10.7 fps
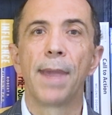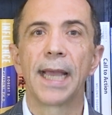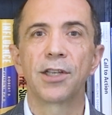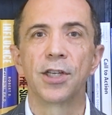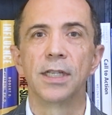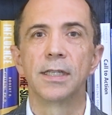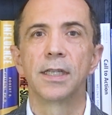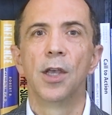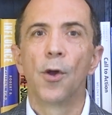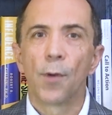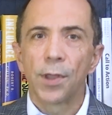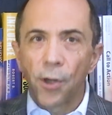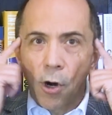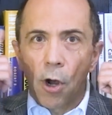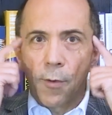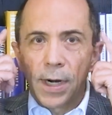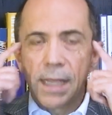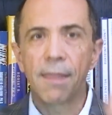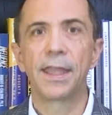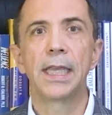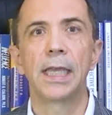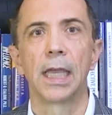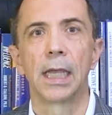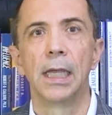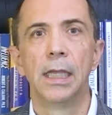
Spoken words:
matches what they're already thinking.